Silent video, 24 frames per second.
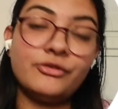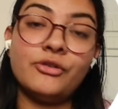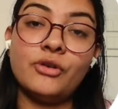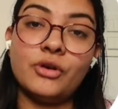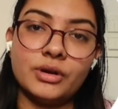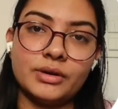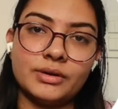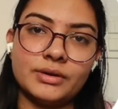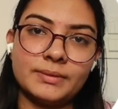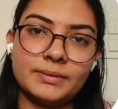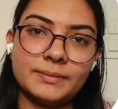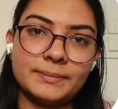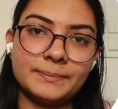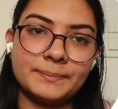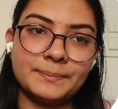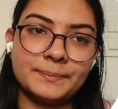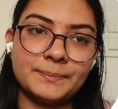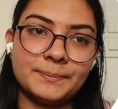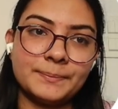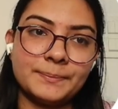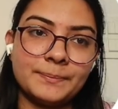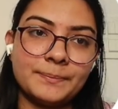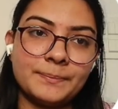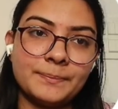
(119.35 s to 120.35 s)
for?
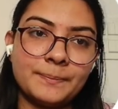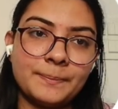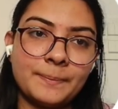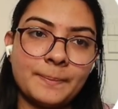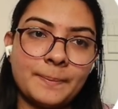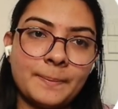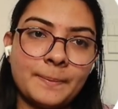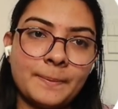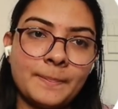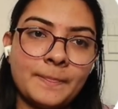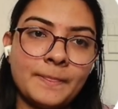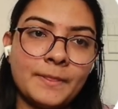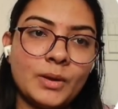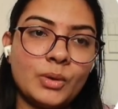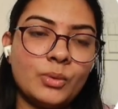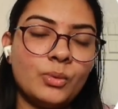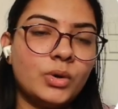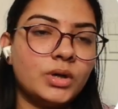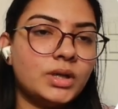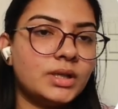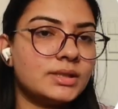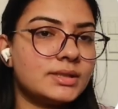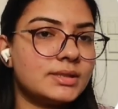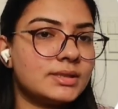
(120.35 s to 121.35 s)

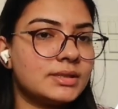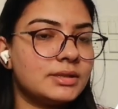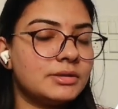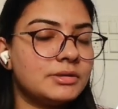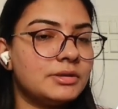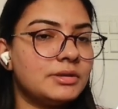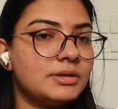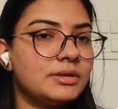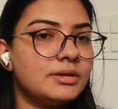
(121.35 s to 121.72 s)
What is